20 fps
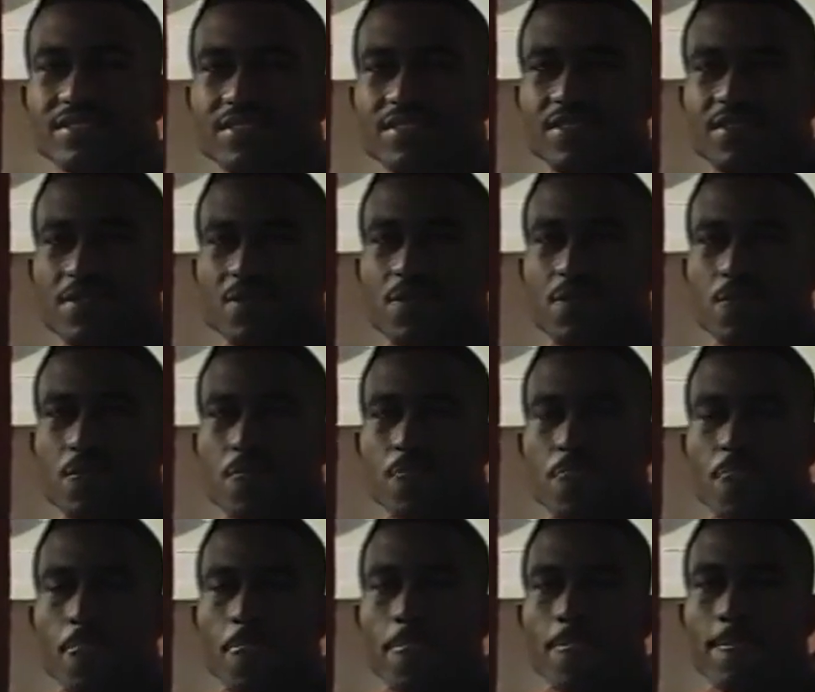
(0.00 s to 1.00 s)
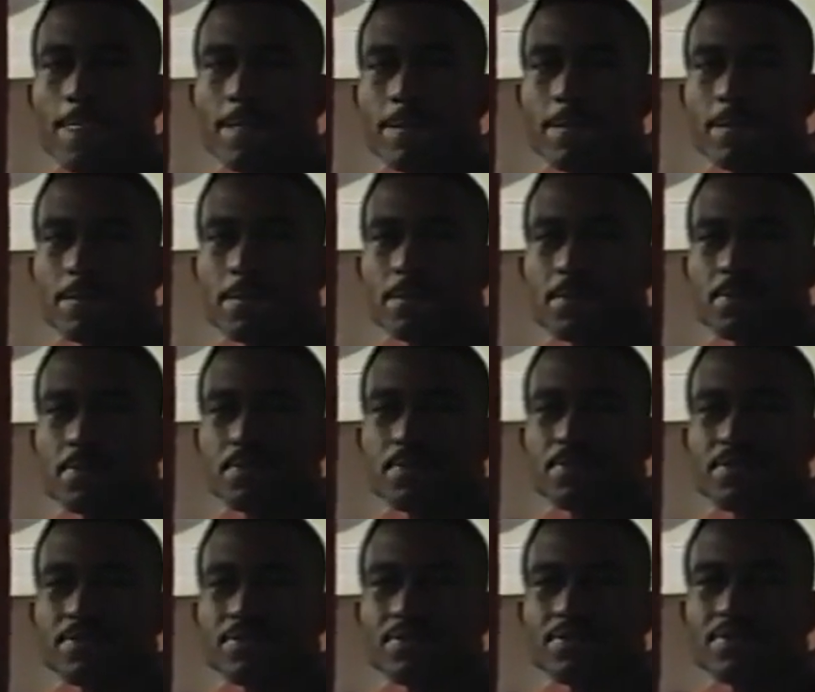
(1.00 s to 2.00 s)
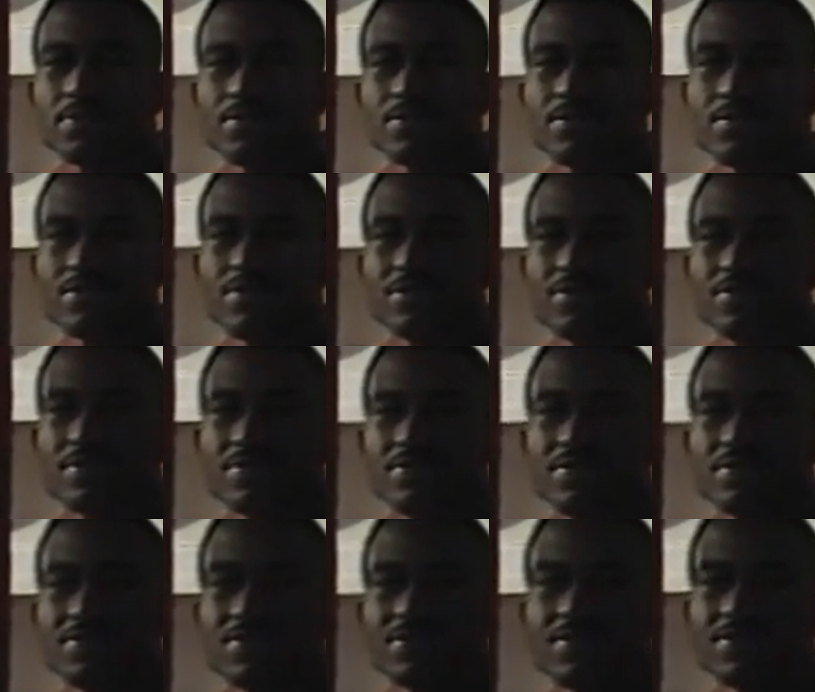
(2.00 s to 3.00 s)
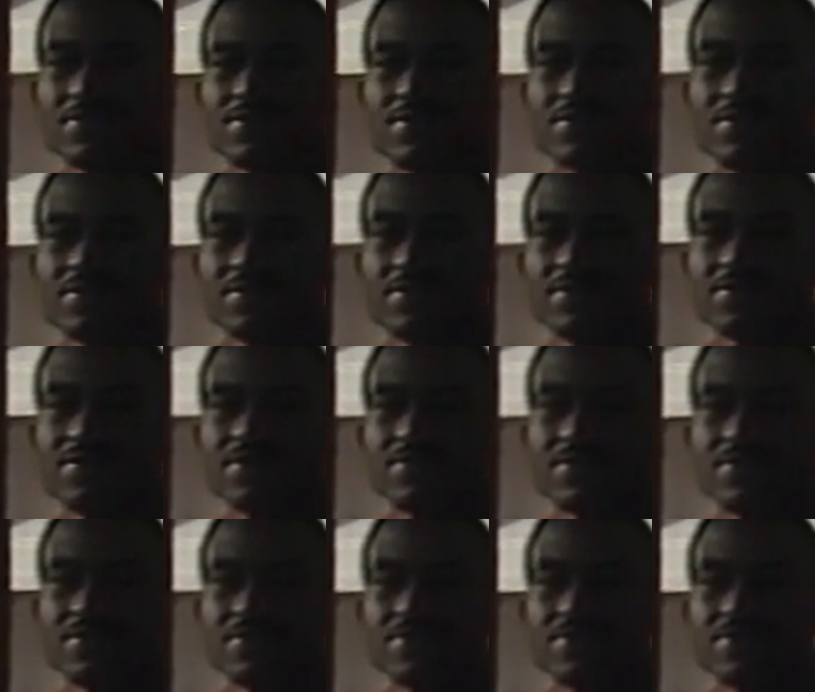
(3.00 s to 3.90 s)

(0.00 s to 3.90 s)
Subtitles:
band and have no stopping us. It's